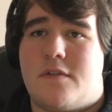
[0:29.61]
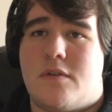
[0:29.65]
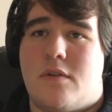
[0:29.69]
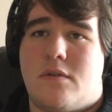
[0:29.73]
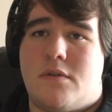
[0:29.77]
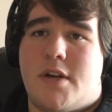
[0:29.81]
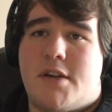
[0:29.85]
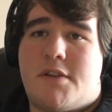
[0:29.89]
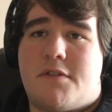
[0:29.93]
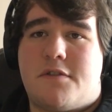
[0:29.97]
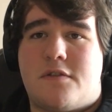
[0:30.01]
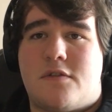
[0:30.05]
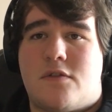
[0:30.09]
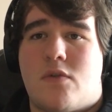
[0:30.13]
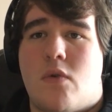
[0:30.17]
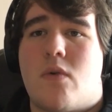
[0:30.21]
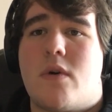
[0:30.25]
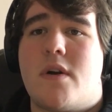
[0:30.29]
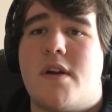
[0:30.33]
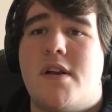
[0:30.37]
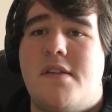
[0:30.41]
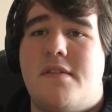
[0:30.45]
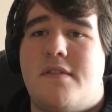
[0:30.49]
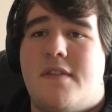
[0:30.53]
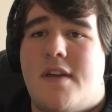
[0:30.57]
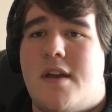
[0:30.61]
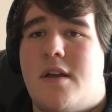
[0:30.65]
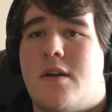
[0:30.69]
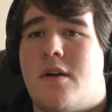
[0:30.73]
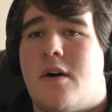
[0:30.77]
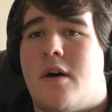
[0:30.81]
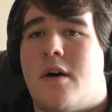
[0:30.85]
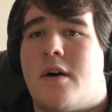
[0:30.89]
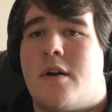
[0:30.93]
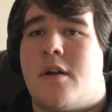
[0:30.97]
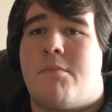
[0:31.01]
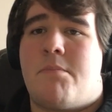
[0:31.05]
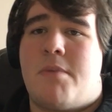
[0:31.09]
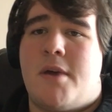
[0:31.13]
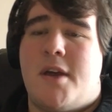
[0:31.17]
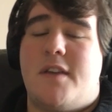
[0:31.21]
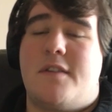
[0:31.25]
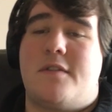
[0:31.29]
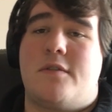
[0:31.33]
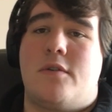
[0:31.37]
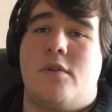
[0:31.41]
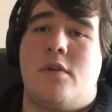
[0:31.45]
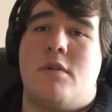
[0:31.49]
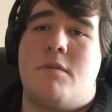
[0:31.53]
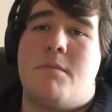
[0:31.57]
So like storing data on a pixel.